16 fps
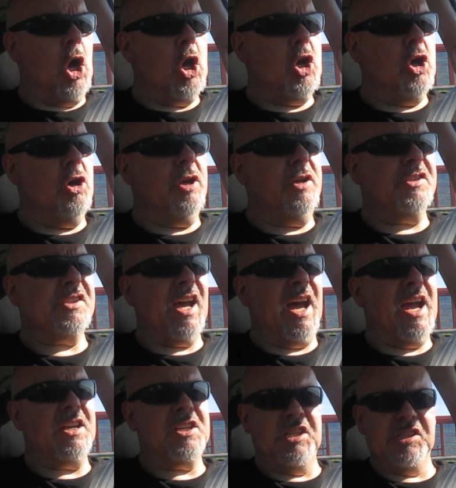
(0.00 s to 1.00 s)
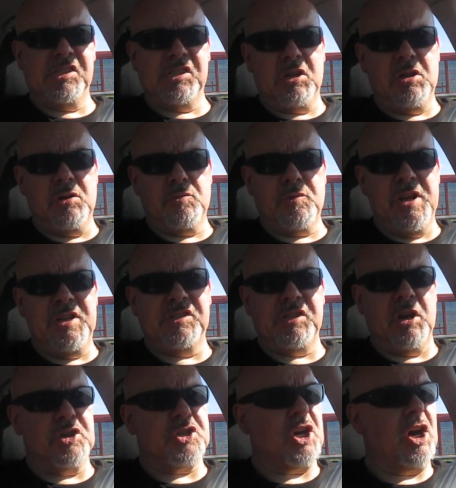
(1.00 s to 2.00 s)
good scientist, a good
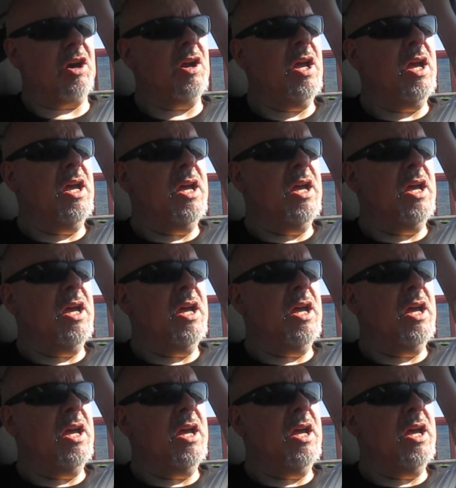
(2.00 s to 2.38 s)
researcher,